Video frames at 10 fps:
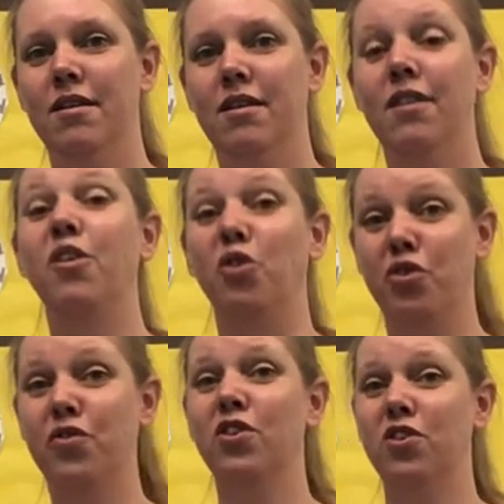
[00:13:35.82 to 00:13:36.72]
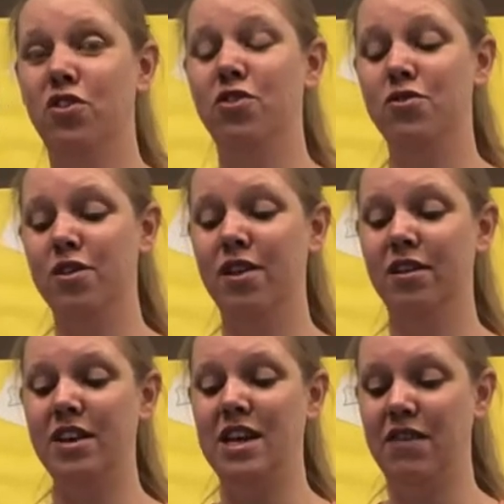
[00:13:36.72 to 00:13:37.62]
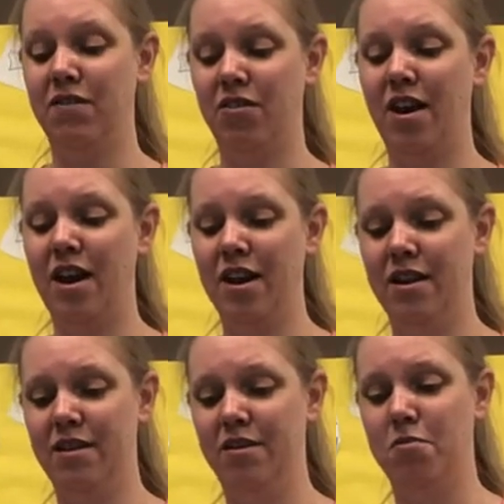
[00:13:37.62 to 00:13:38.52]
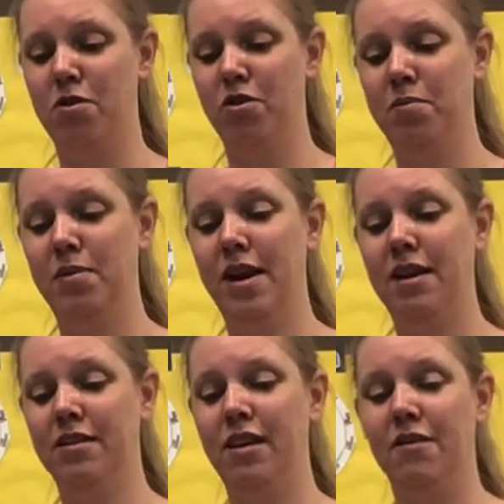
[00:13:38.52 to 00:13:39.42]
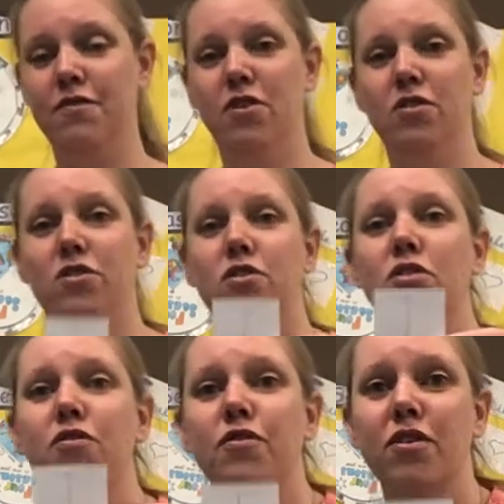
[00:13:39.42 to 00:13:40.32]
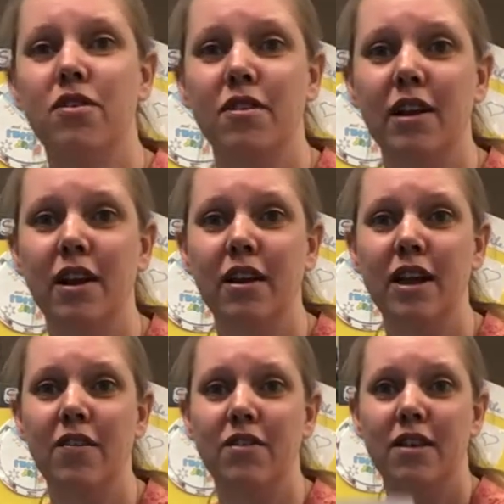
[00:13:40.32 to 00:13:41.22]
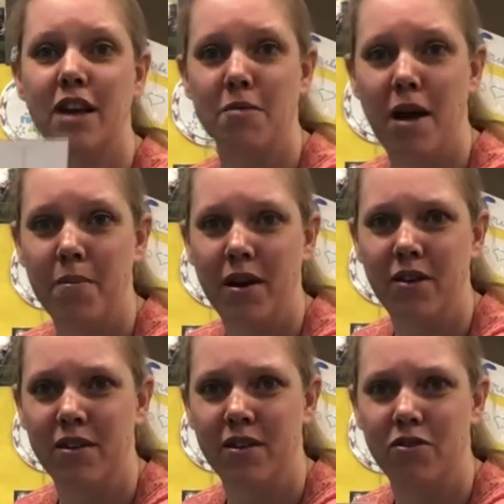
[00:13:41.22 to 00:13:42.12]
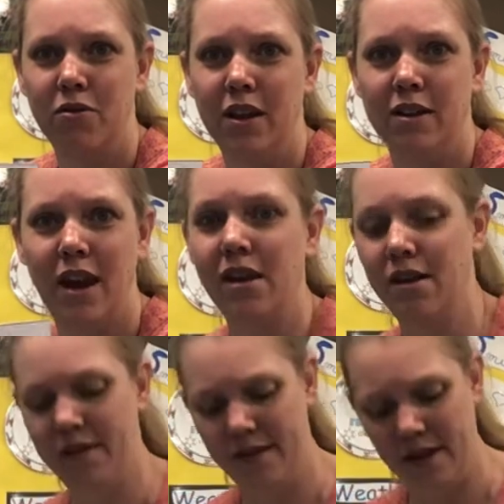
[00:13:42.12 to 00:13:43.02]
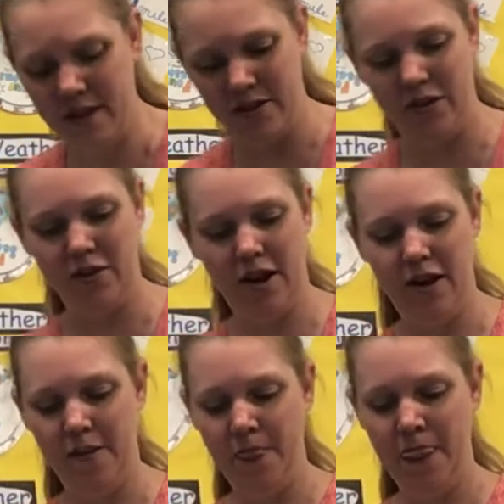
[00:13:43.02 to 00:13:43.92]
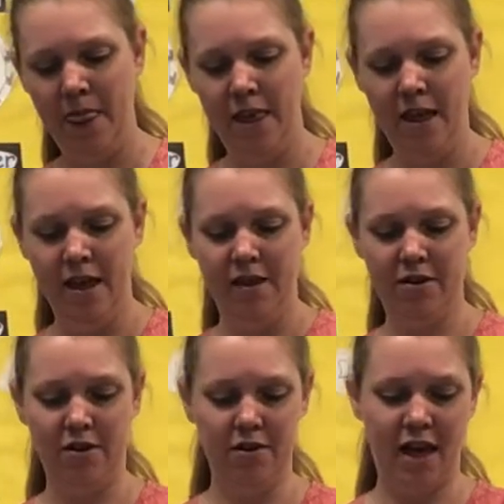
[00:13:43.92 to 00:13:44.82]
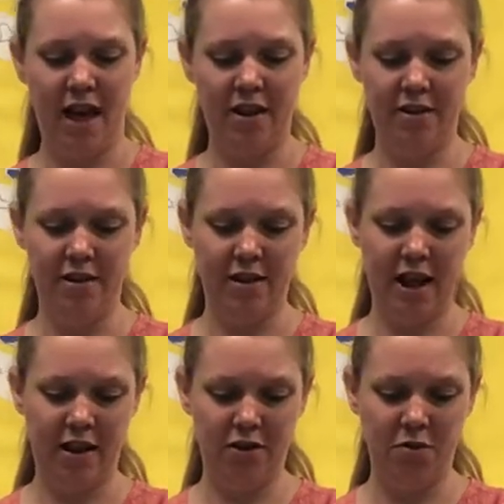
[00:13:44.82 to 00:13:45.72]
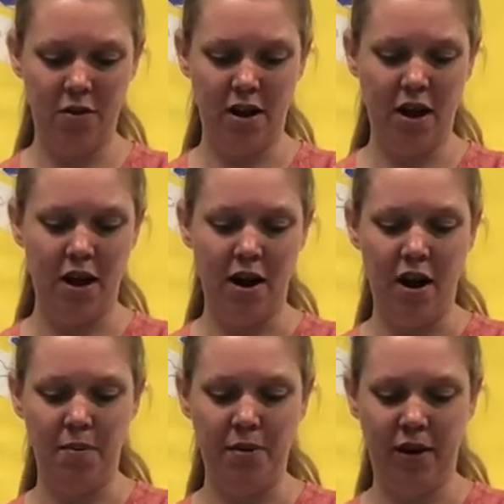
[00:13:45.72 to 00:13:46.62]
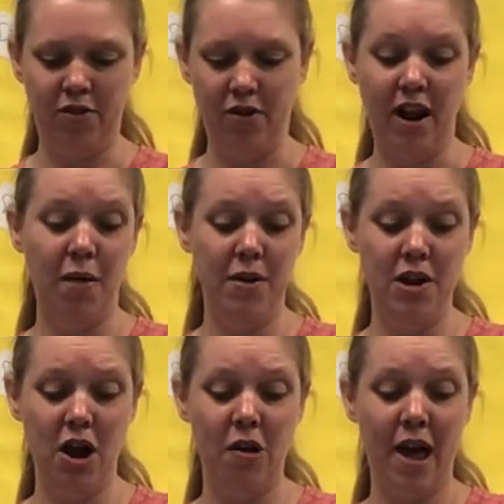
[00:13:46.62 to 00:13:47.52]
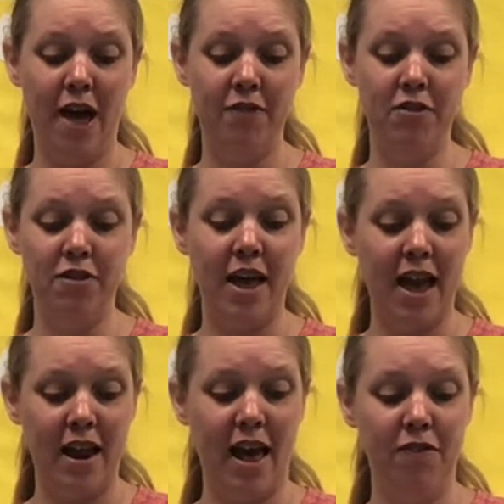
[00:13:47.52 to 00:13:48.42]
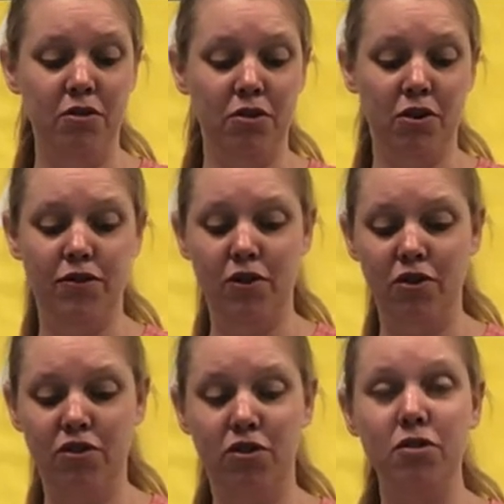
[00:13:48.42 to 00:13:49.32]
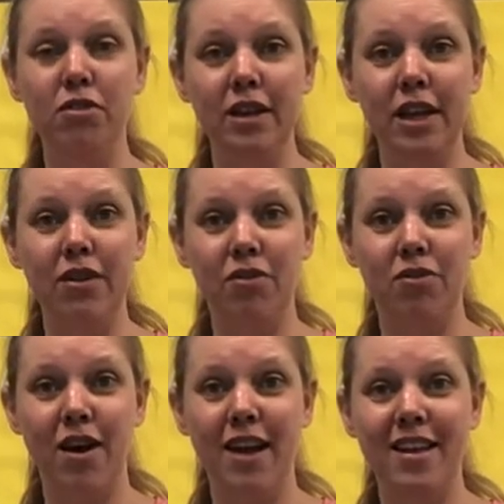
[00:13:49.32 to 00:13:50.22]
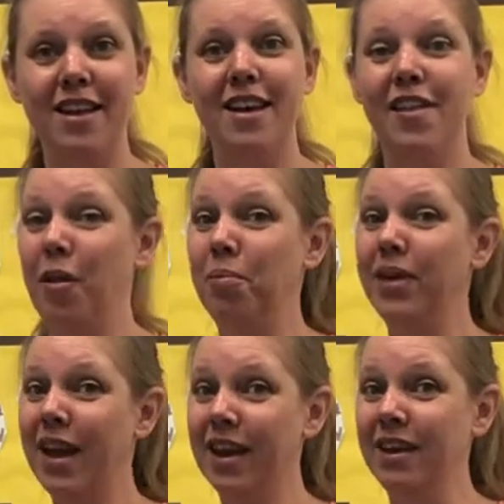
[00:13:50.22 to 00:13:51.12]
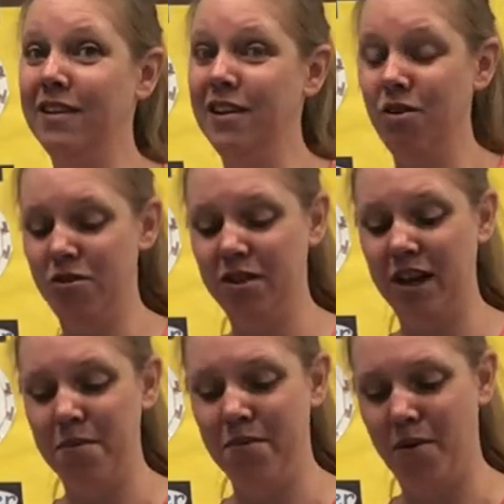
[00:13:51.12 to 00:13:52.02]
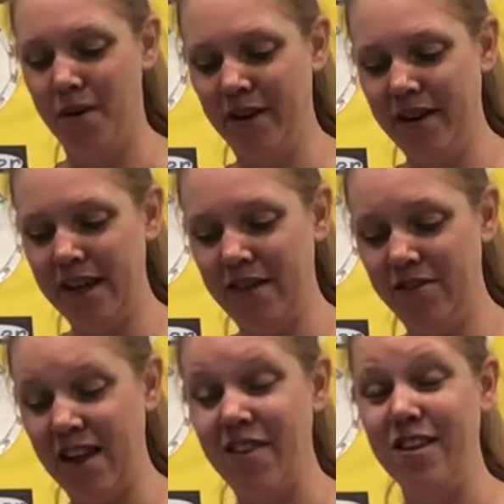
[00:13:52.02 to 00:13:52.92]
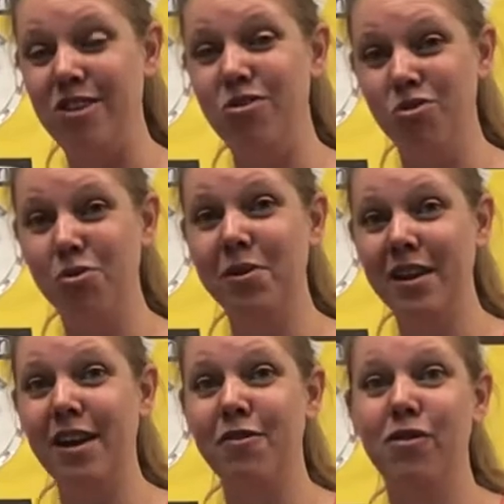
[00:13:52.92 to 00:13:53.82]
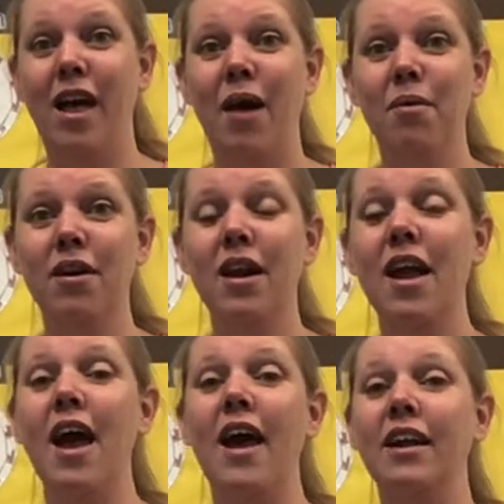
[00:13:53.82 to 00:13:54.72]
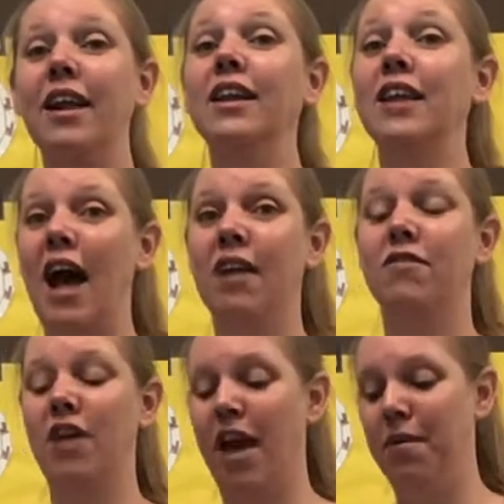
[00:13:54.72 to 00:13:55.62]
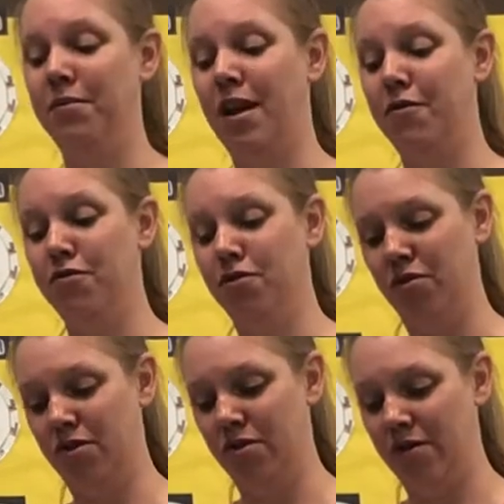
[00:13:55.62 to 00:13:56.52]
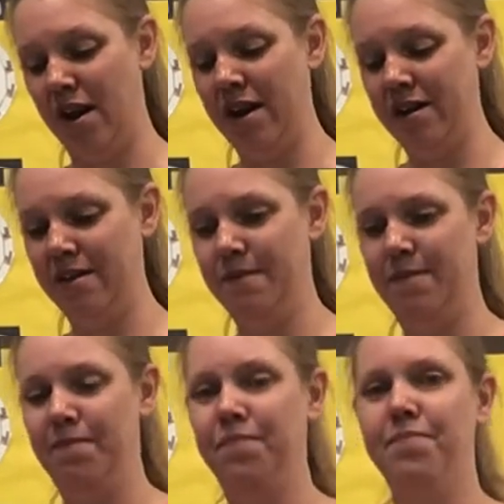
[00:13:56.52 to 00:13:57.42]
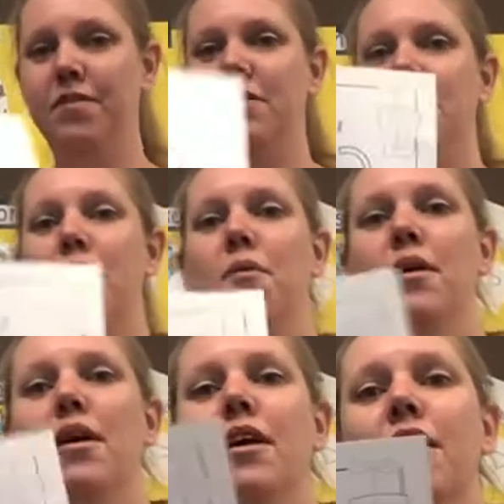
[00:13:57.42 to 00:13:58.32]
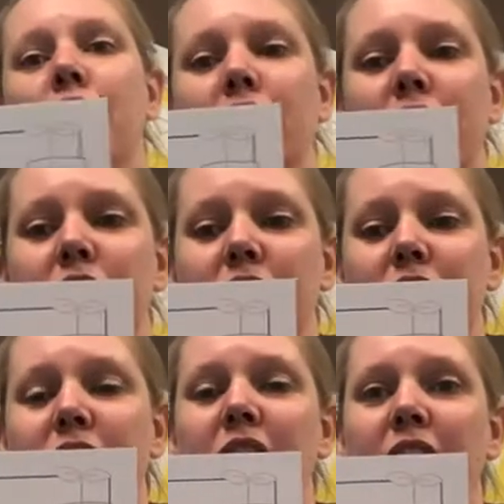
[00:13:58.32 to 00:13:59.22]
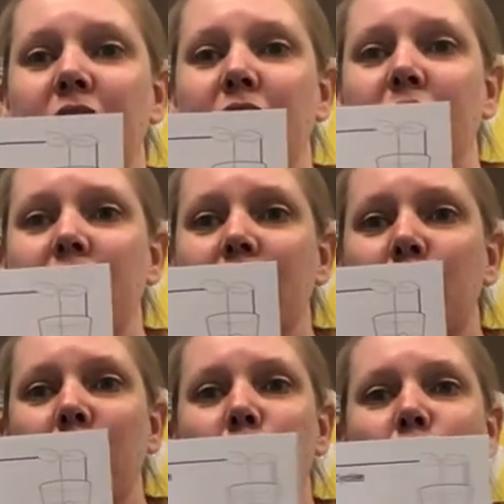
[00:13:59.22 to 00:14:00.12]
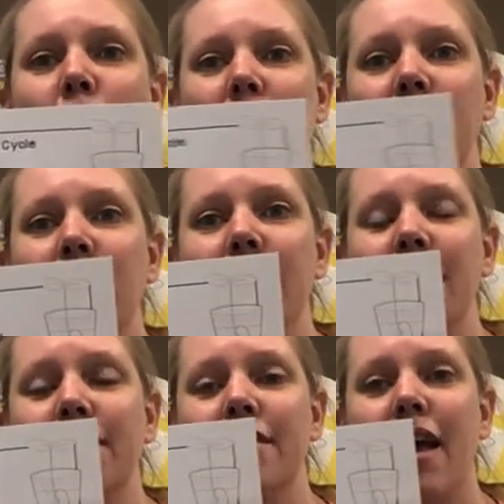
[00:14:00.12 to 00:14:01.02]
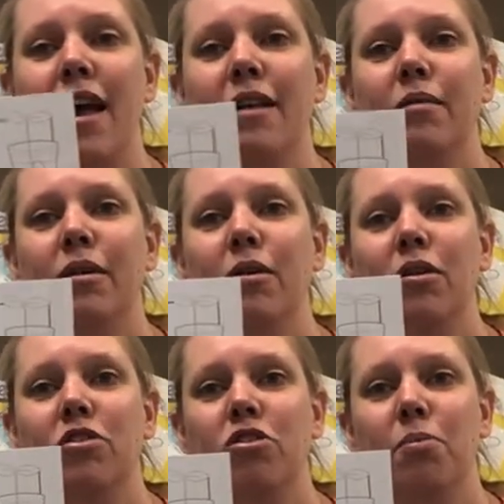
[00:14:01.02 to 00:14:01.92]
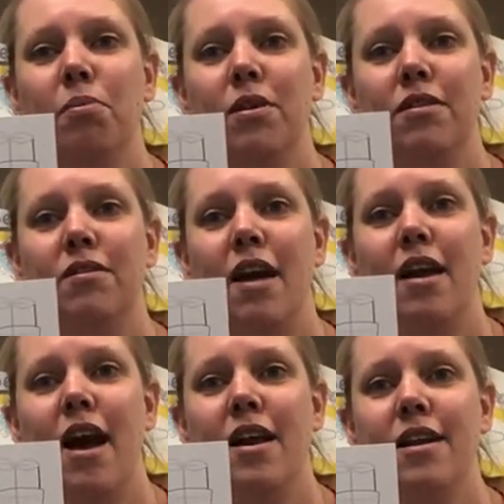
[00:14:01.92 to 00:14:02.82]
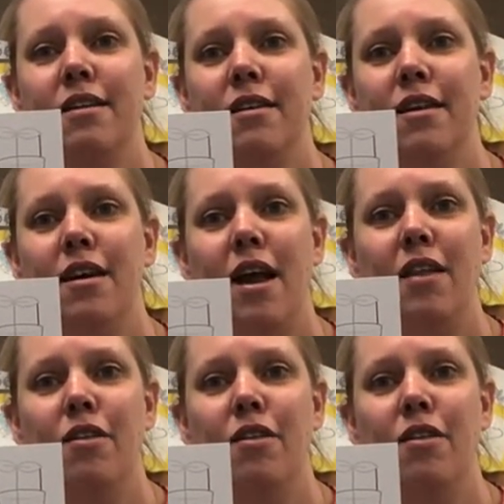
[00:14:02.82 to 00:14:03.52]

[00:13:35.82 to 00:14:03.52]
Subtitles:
Those first 2 little leaves, right? So most plants get first little leaves that come up. I know this is really tiny to see on the screen. So that is the last one on our picture. Now we know after those first 2 leaves, right, the plant continues to get more leaves and then usually a flower and a lot of times a fruit, right? So there's the seed. We watered it and put sun on it, and the